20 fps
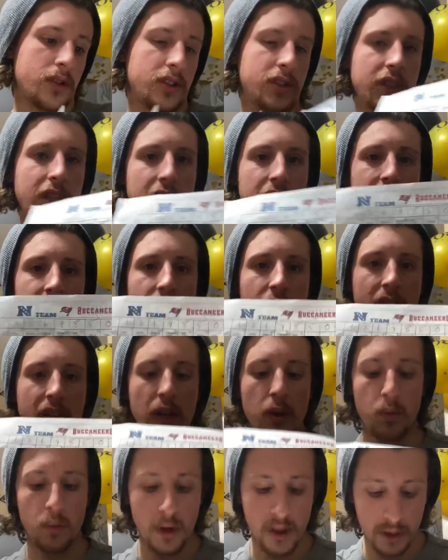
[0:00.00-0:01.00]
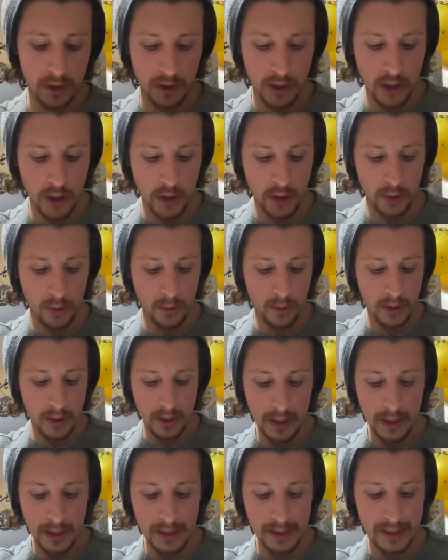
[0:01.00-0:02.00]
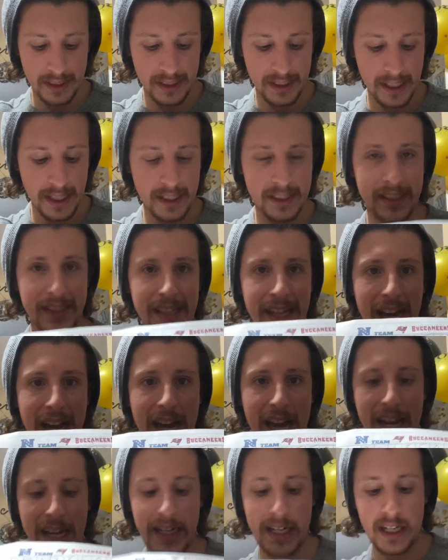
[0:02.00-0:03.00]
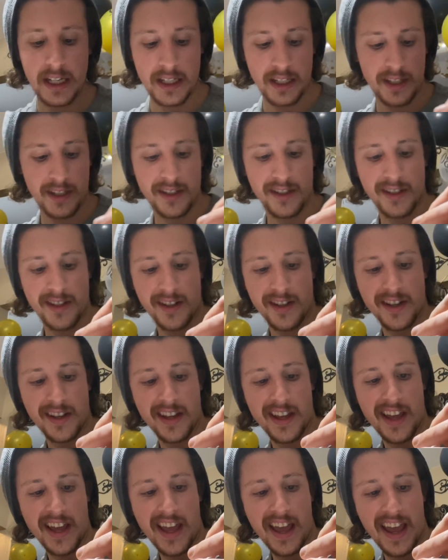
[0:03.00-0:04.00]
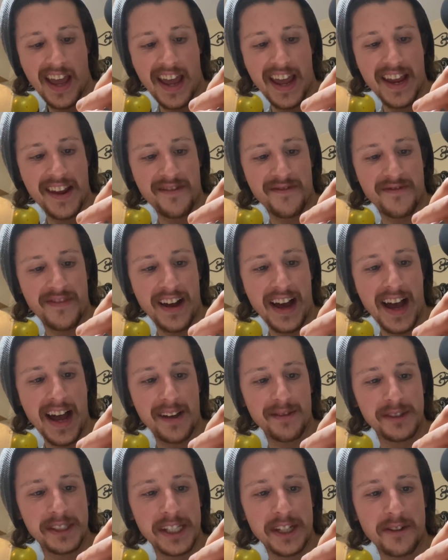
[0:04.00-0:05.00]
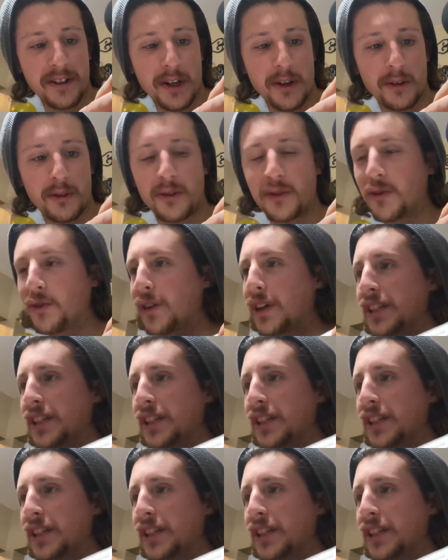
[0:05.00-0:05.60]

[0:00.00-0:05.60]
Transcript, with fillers: got a two, yeah, one, two, six, nine, eight, five, zero, three,